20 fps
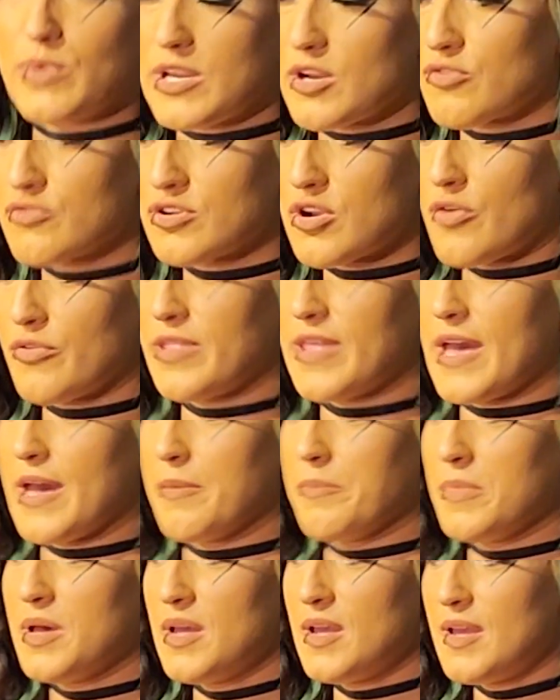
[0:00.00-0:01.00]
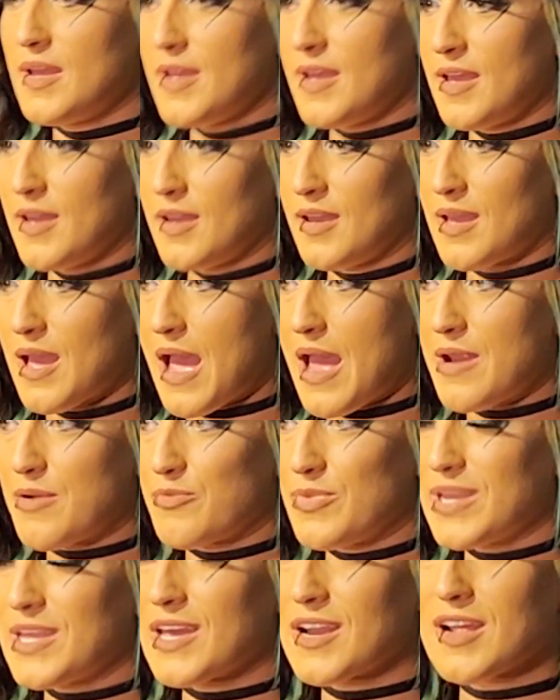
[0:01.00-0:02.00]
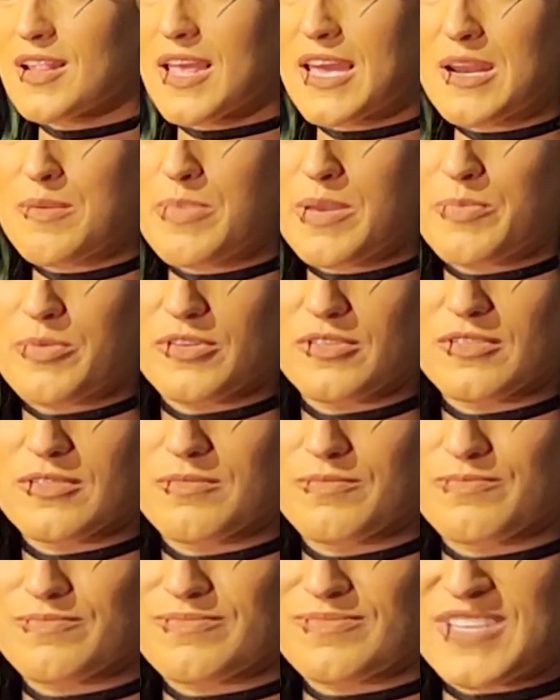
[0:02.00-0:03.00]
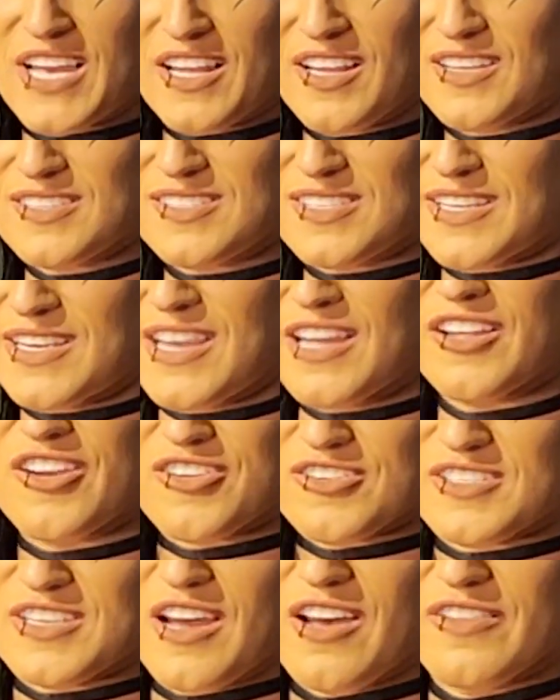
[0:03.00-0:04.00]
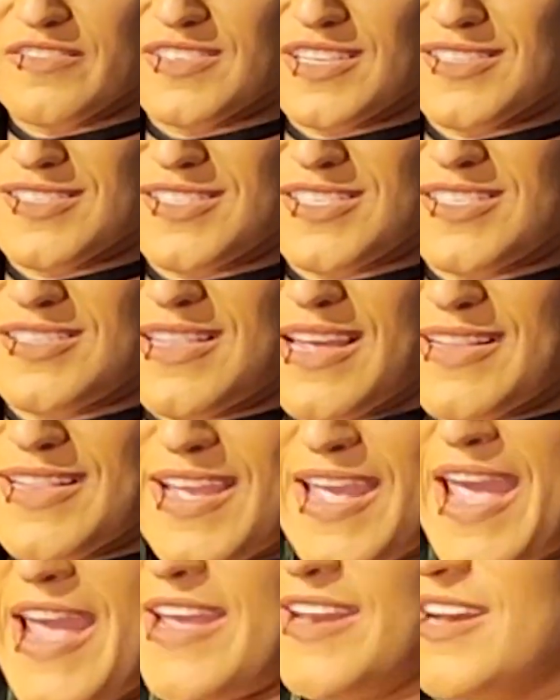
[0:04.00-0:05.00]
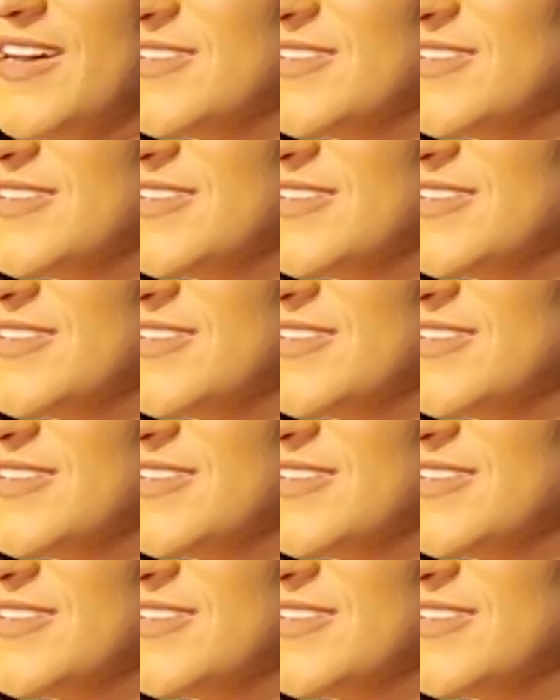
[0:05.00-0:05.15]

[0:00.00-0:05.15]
we don't know them, and we get online and people tell us to kill ourselves and that they hate